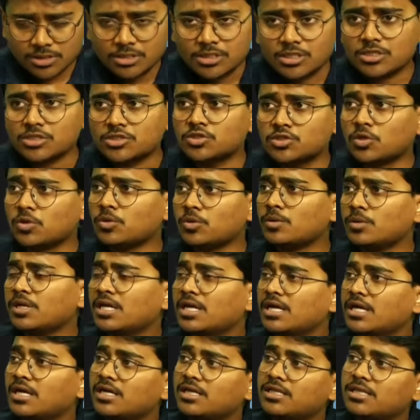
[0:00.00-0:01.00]
So
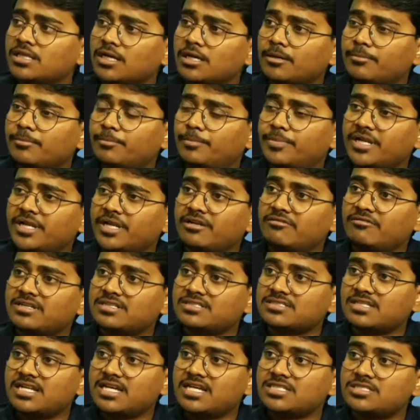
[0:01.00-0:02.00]
in the previous
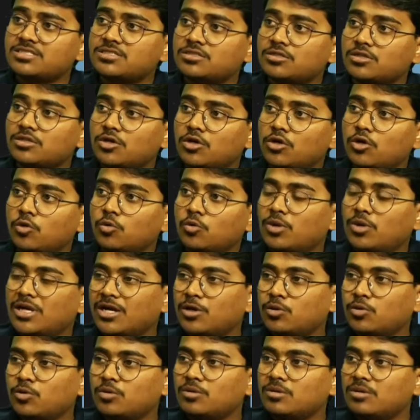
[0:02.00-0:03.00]
class we
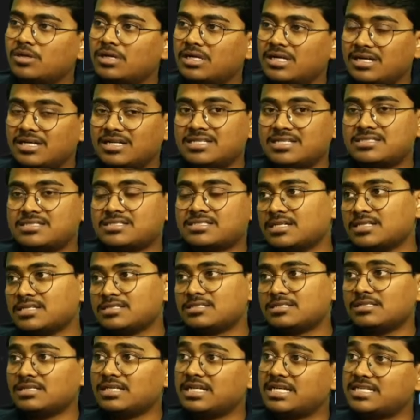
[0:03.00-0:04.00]
have discussed
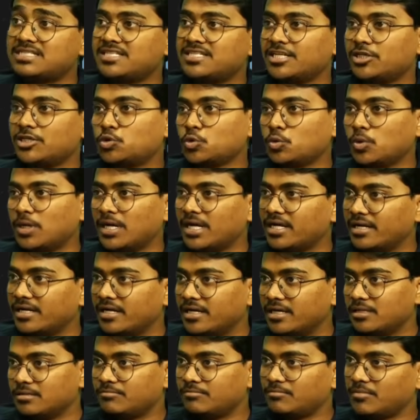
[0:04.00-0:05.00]
essay 200,
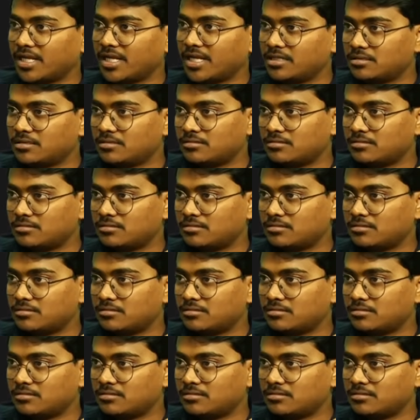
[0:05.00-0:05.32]
right?